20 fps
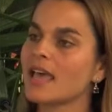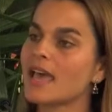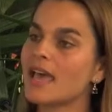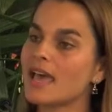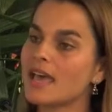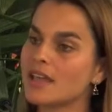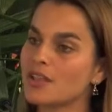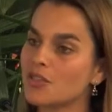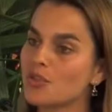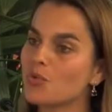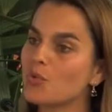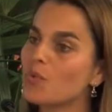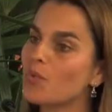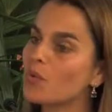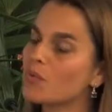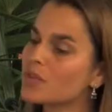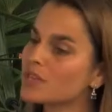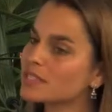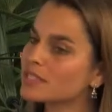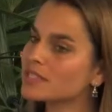And
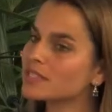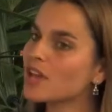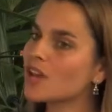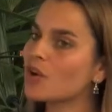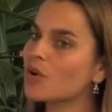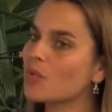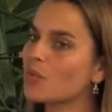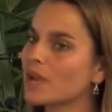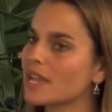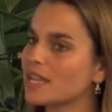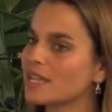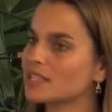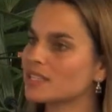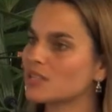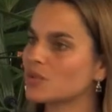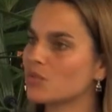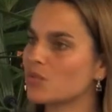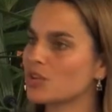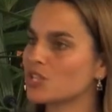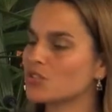the, the subtle ways
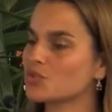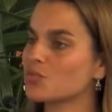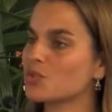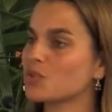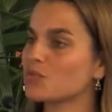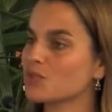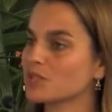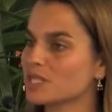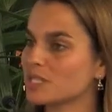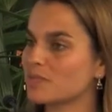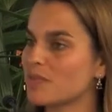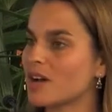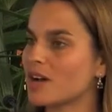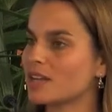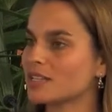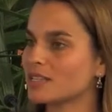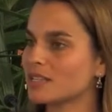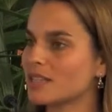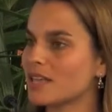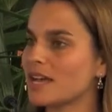in which we
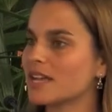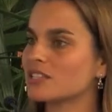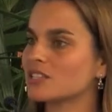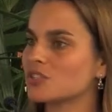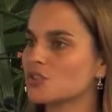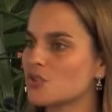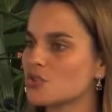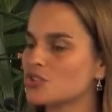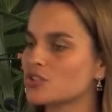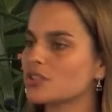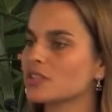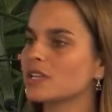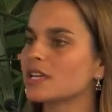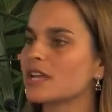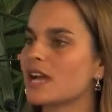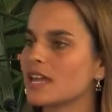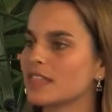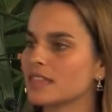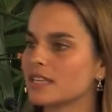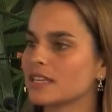respond to that
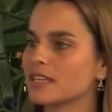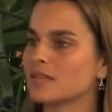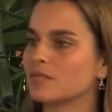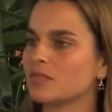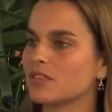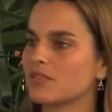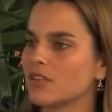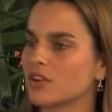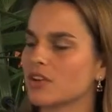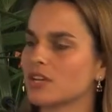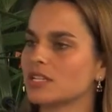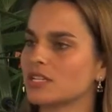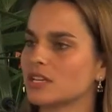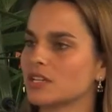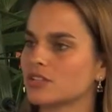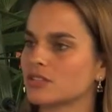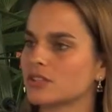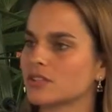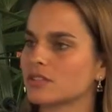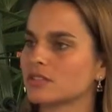socially, I think, can be very
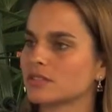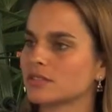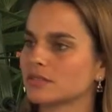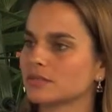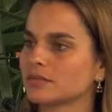dangerous.